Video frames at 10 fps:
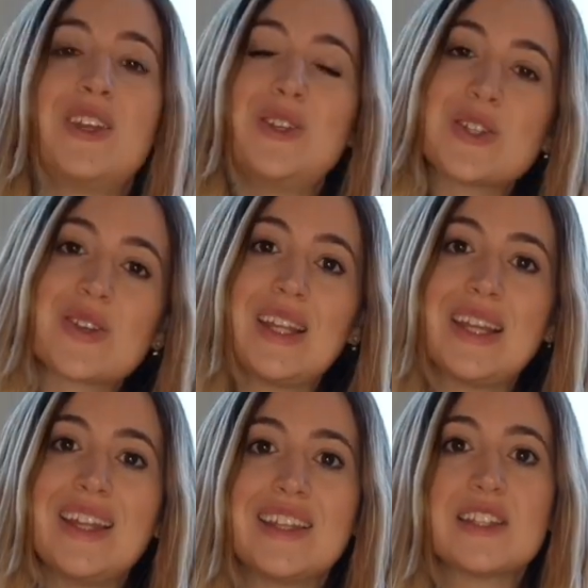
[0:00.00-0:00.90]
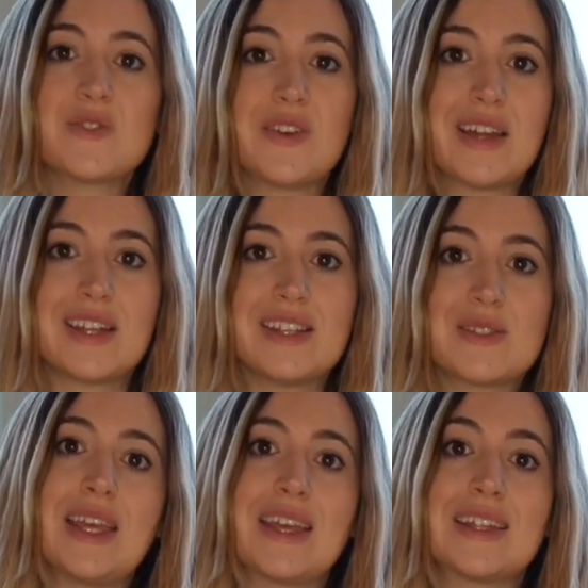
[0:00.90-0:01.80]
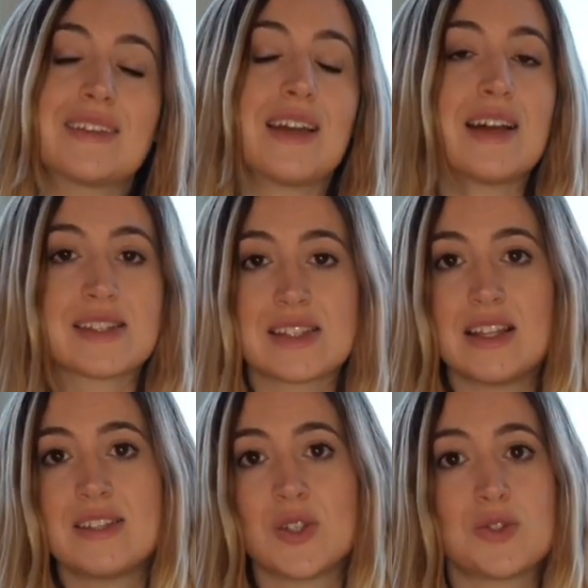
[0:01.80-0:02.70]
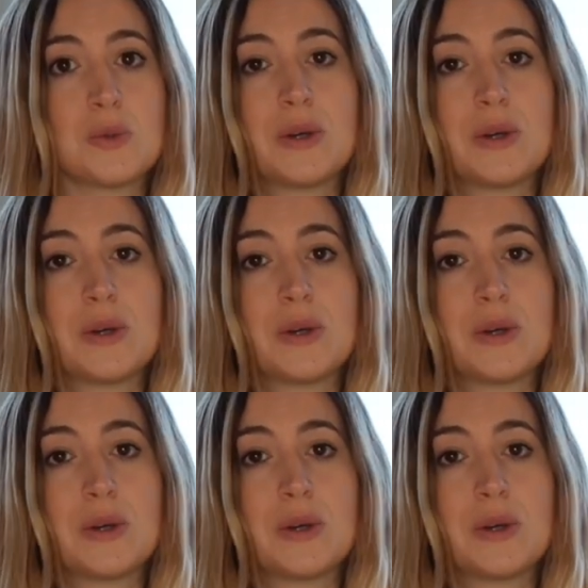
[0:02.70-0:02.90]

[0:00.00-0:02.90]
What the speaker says: Usually these ferries, they get cancelled due to